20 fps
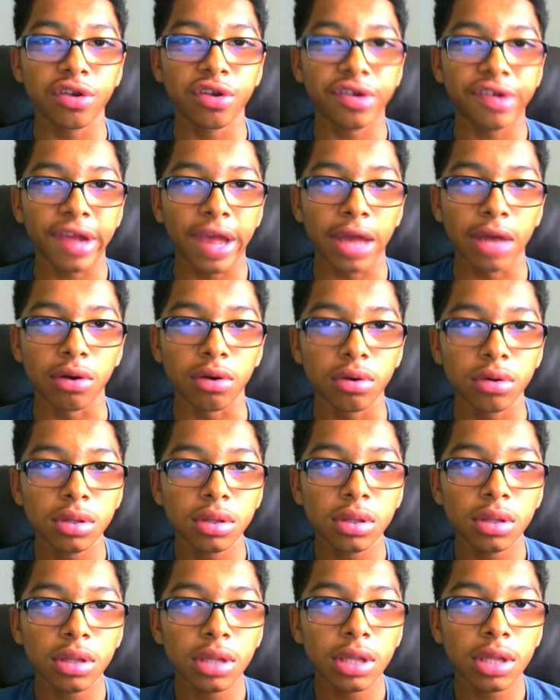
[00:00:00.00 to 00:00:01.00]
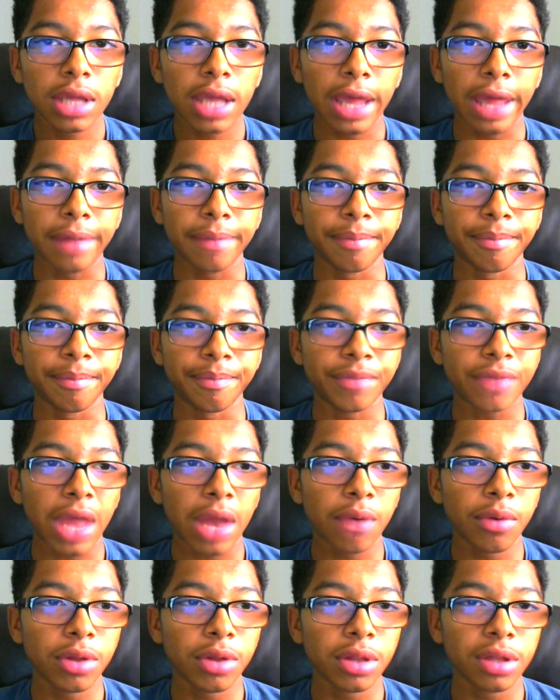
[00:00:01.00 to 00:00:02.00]
channel, and
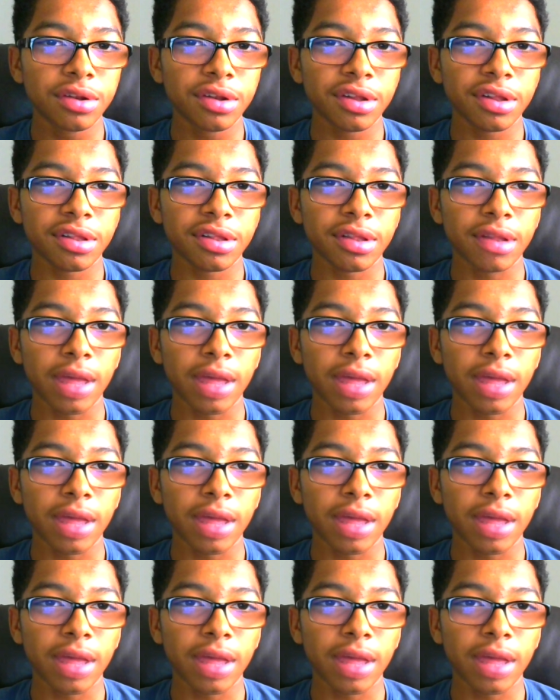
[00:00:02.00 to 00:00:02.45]
that really just